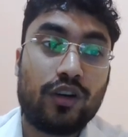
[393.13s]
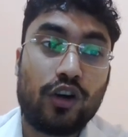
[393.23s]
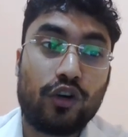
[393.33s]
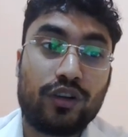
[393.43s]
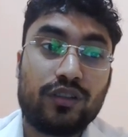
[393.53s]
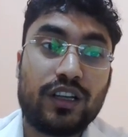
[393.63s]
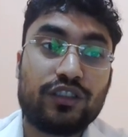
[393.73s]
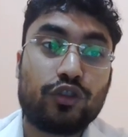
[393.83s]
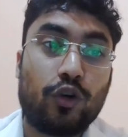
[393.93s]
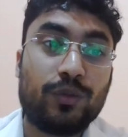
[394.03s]
or
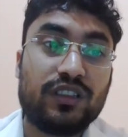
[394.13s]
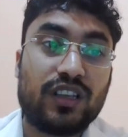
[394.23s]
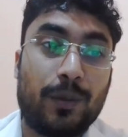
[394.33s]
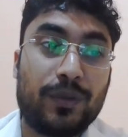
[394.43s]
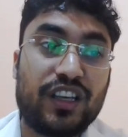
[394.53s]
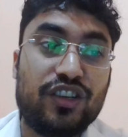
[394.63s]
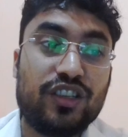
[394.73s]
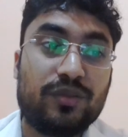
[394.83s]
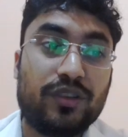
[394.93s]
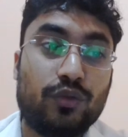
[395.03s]
establish a
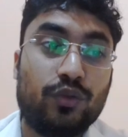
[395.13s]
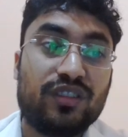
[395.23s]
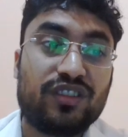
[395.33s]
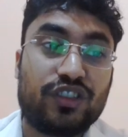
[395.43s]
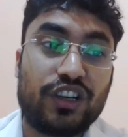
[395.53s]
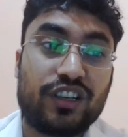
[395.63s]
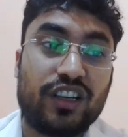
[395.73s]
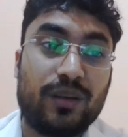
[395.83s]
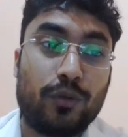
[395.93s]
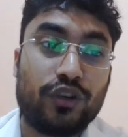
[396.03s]
mechanism to
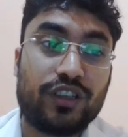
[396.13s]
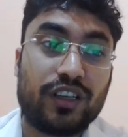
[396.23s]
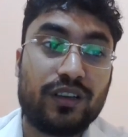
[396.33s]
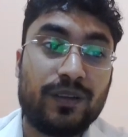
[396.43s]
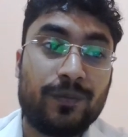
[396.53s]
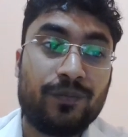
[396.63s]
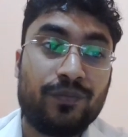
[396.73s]
strictly monitor